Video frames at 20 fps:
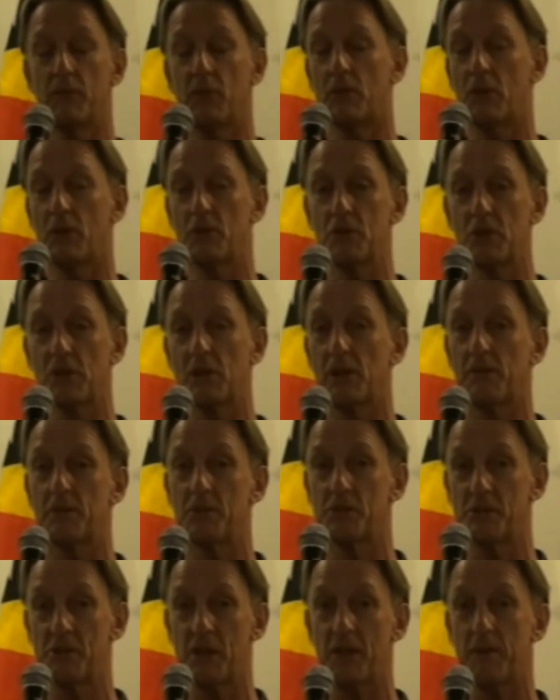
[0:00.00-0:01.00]
from the Rotary Club
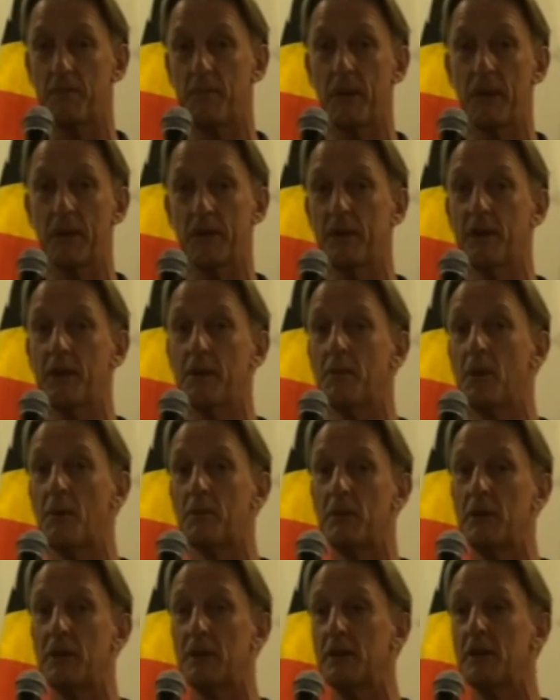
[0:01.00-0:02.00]
of South Bank came
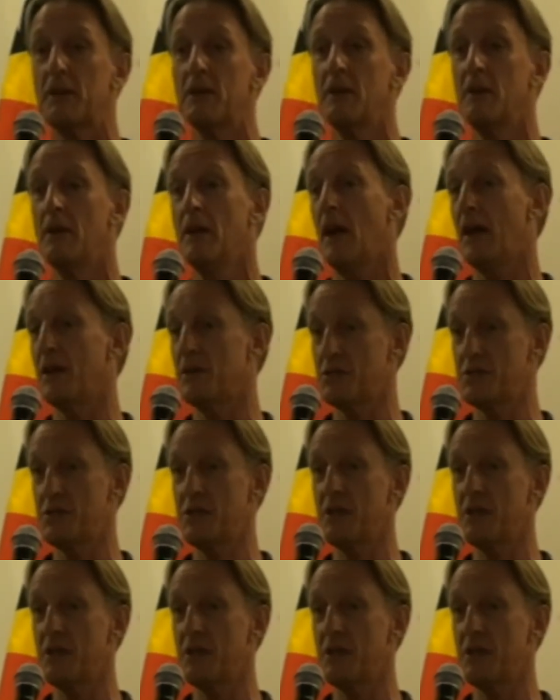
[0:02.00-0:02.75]
up here and